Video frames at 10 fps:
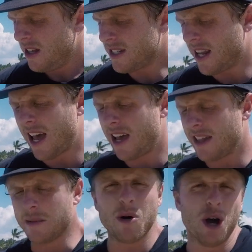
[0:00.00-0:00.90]
today at
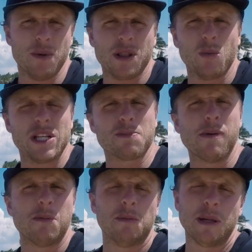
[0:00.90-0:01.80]
the moment, the wind's
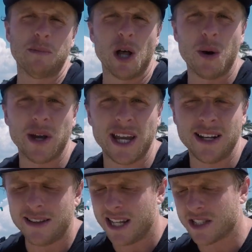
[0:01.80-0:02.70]
probably
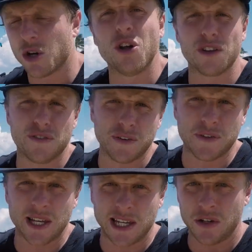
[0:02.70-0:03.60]
blowing, let's call it
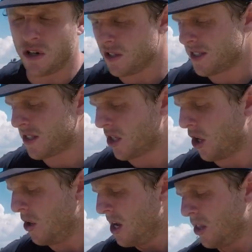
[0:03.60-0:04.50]
15 knots.
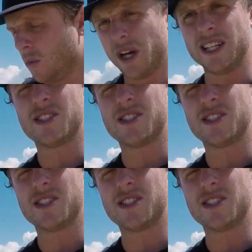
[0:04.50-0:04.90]
So the wind's